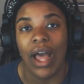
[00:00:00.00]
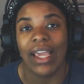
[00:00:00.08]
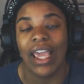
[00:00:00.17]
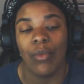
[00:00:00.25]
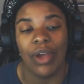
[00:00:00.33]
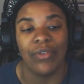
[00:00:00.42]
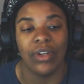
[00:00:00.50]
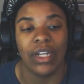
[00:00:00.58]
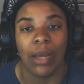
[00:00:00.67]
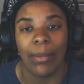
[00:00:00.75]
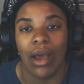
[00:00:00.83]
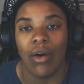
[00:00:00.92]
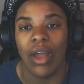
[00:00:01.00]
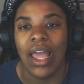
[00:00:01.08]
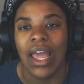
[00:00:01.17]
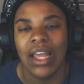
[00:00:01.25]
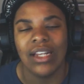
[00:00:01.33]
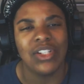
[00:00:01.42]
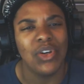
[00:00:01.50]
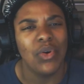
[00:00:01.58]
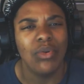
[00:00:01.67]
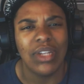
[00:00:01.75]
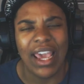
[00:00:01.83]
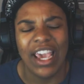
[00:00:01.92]
I can't wait for it to come out.
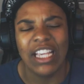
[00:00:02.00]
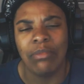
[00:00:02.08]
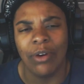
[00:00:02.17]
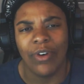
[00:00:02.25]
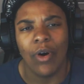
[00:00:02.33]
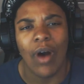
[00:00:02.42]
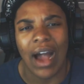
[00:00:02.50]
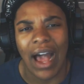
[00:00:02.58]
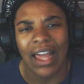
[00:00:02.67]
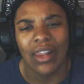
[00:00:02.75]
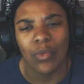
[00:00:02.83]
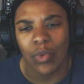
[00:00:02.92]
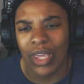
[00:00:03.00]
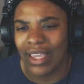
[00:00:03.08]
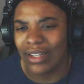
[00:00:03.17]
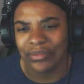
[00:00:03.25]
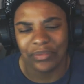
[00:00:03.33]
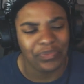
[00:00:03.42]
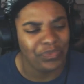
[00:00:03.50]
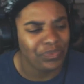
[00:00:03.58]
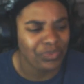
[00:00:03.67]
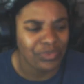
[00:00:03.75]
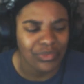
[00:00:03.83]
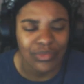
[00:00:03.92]
2 days before Halloween.
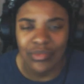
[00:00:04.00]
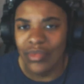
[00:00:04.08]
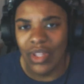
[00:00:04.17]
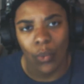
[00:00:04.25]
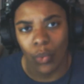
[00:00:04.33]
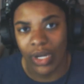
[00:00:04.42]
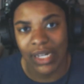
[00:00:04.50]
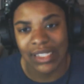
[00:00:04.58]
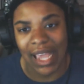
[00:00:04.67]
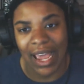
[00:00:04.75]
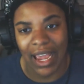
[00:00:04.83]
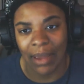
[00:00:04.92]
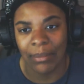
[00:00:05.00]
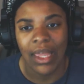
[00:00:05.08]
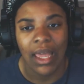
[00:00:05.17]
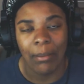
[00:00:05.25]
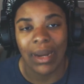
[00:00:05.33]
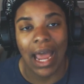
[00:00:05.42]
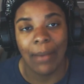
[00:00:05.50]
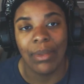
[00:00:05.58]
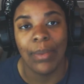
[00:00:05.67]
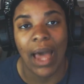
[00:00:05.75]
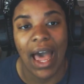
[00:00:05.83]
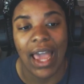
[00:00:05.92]
What a time. But I'll
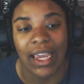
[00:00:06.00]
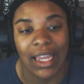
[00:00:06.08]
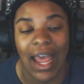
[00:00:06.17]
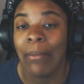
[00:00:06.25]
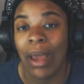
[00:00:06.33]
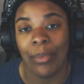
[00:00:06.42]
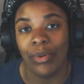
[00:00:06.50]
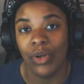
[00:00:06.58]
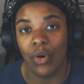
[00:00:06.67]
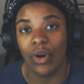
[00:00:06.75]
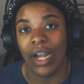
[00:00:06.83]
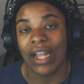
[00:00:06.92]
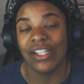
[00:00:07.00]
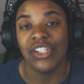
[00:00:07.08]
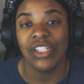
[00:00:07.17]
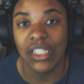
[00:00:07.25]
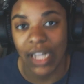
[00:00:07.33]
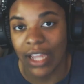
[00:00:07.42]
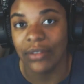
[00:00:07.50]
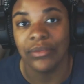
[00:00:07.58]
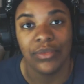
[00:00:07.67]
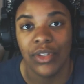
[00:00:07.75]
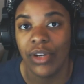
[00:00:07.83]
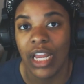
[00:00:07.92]
be buying it. I might pre-order that shit today.
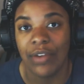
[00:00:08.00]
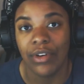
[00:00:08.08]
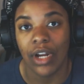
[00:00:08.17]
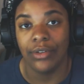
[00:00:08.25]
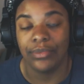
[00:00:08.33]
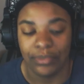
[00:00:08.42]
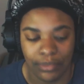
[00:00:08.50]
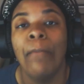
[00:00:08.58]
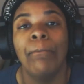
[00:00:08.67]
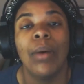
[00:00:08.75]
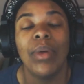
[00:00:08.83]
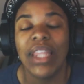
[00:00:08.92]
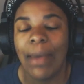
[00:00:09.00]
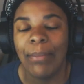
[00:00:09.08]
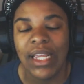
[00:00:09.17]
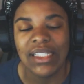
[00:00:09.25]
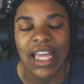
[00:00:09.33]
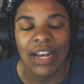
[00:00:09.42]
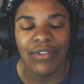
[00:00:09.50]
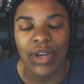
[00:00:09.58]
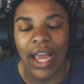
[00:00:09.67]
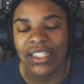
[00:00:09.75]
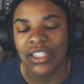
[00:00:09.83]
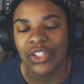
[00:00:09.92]
You never know. But with that being said, if you
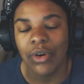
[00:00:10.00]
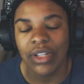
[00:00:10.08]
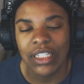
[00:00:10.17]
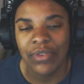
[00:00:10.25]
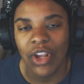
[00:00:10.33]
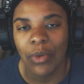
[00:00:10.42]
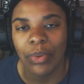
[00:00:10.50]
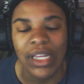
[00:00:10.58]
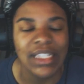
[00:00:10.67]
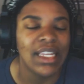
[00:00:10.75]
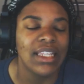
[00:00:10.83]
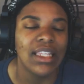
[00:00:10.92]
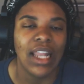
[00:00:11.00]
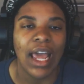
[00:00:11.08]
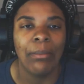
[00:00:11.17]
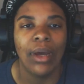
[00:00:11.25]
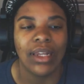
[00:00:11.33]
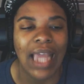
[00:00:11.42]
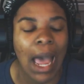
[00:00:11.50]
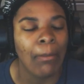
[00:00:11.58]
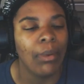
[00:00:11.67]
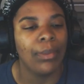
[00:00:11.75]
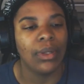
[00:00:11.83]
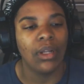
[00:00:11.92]
guys enjoyed this video, please hit the like button,
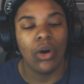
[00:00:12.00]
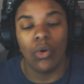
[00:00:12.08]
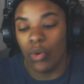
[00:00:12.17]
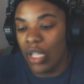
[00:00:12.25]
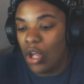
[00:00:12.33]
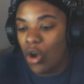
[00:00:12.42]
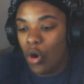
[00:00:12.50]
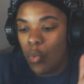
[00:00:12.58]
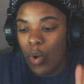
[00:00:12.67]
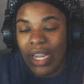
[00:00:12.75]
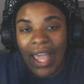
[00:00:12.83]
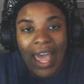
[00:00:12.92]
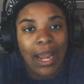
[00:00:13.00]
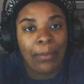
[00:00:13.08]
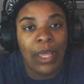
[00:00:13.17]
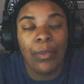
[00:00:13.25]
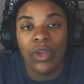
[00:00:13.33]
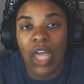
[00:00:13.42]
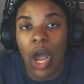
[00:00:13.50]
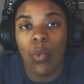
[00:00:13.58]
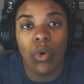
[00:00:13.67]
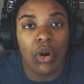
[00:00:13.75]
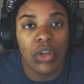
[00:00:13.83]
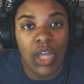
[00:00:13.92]
comment below. What kind of people
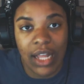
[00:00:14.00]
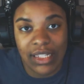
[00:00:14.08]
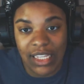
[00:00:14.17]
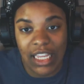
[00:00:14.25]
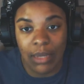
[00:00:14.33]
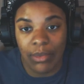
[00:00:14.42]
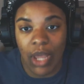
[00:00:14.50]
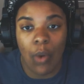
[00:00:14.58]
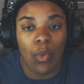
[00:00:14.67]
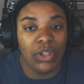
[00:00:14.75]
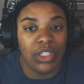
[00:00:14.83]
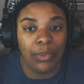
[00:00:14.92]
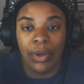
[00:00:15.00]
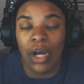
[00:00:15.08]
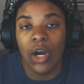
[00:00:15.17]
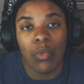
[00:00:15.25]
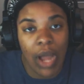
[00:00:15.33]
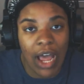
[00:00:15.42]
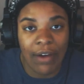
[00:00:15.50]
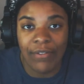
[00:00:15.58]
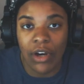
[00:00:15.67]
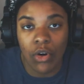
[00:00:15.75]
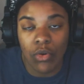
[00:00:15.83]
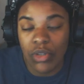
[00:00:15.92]
y'all want on y'all team? Y'all want the punk
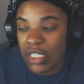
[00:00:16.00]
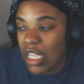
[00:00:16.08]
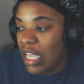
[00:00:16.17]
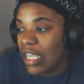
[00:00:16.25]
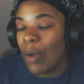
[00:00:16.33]
rock folks?